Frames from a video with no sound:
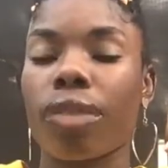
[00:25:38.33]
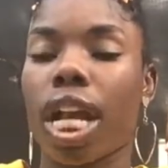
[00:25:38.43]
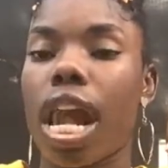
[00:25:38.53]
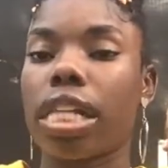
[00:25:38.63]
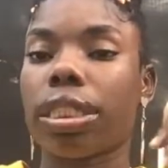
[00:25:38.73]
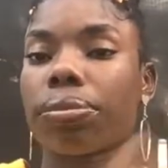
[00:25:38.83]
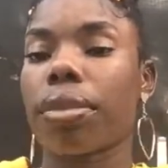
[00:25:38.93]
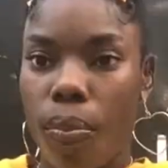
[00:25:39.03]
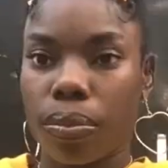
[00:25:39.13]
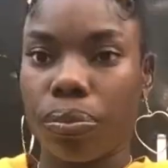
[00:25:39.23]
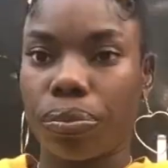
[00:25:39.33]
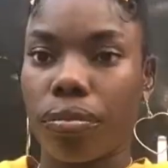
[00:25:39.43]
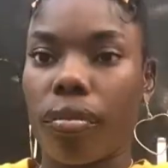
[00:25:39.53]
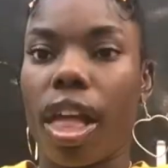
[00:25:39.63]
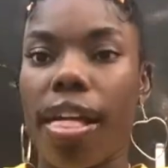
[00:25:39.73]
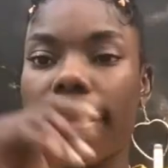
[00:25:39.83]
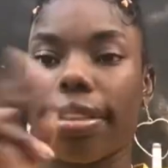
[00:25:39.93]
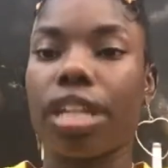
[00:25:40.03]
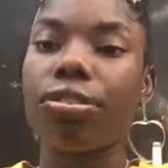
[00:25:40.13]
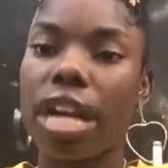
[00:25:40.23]
Um,
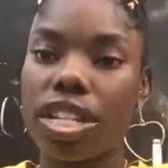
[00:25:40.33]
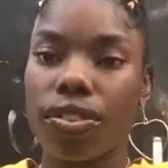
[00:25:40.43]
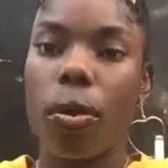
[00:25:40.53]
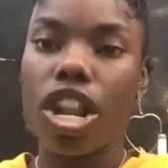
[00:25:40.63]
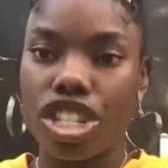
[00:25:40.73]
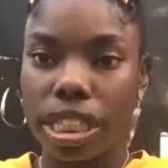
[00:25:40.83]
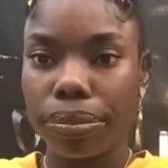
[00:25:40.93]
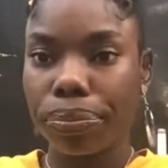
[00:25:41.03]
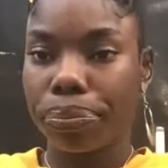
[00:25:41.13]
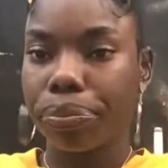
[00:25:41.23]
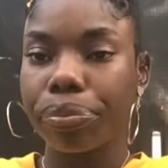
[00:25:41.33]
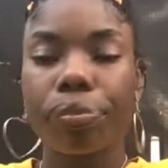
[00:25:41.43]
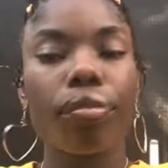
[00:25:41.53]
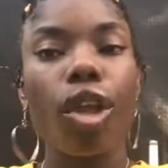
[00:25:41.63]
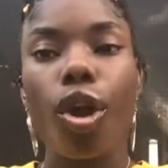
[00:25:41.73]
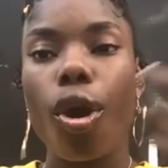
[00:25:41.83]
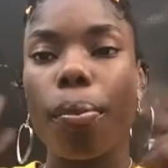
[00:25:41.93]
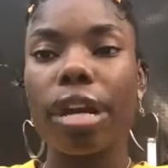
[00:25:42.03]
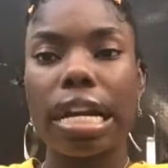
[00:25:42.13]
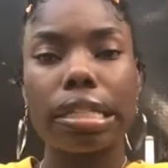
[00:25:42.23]
thank you guys for watching
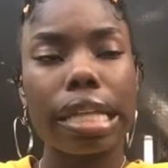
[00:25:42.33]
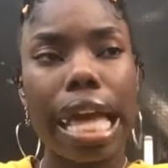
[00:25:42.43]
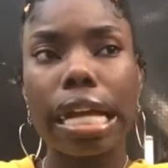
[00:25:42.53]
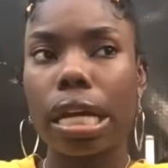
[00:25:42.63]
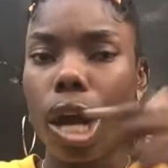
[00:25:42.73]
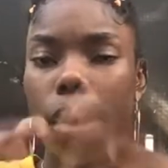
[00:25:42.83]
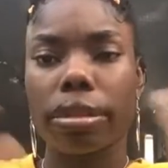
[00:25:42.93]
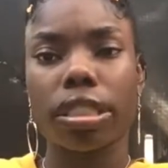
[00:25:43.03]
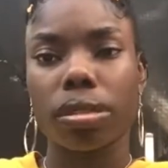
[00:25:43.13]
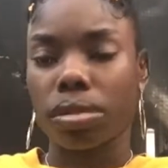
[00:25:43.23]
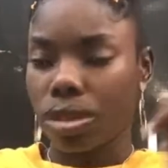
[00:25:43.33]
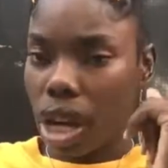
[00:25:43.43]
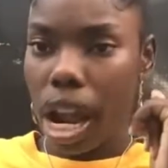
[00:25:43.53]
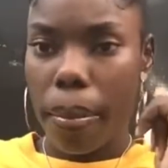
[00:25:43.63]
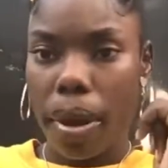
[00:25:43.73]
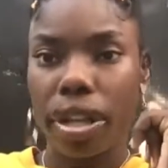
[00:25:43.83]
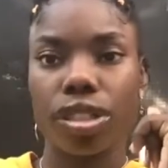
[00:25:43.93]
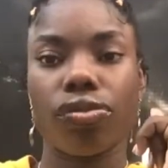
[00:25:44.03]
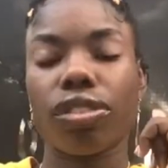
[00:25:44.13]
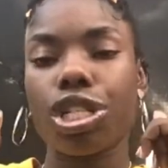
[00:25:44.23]
hope you guys like comment and subscribe on this
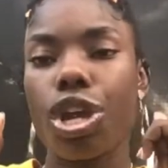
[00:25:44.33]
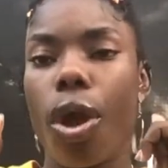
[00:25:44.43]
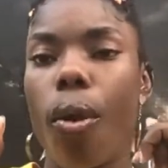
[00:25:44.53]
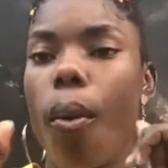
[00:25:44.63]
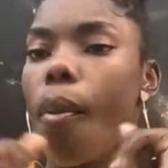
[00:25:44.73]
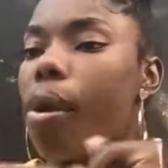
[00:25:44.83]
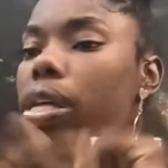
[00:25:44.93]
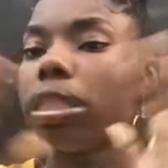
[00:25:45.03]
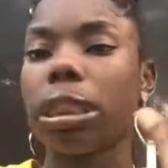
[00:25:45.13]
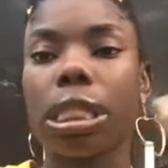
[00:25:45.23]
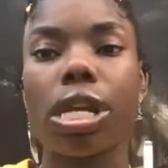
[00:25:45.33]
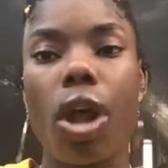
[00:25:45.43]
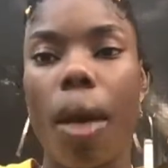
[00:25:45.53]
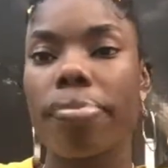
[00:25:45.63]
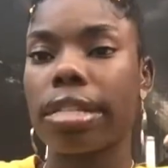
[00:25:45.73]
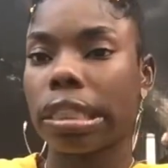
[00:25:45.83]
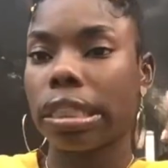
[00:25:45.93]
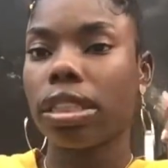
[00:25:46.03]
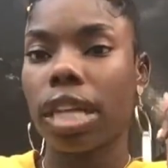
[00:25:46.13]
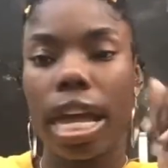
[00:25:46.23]
video you know what i'm
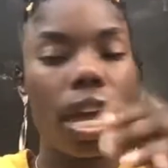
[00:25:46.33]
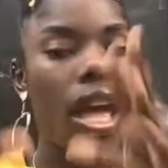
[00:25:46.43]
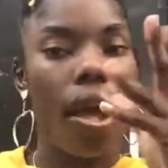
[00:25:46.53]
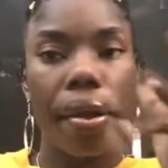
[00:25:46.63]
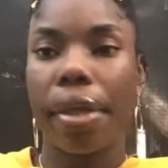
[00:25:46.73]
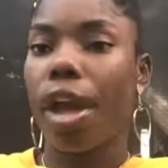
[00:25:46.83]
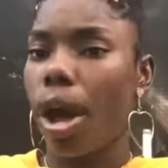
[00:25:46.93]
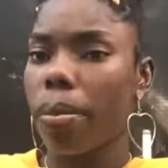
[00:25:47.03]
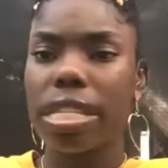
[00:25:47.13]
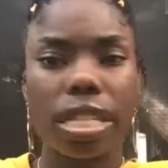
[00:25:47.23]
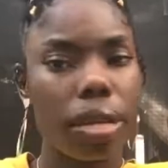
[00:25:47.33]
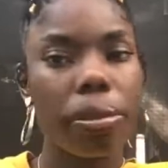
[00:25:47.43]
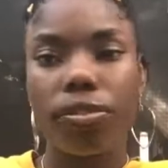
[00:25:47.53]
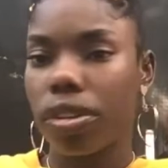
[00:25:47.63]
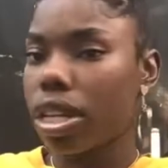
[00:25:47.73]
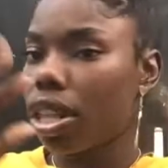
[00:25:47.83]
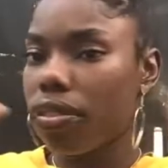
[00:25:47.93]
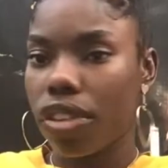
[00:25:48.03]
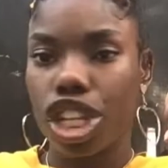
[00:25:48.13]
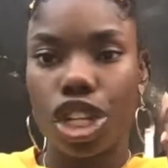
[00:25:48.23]
saying and y'all be seeing me for
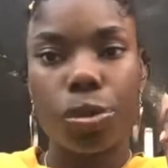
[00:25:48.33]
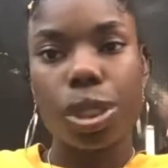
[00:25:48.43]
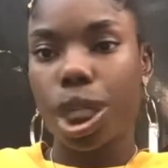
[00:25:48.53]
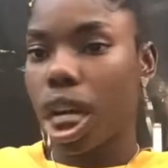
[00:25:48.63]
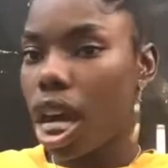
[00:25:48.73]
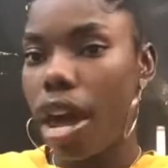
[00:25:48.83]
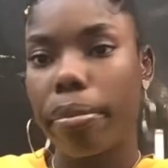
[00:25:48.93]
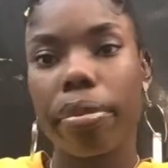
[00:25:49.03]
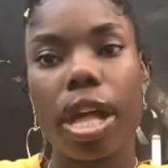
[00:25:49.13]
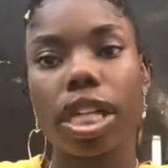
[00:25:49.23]
another video to come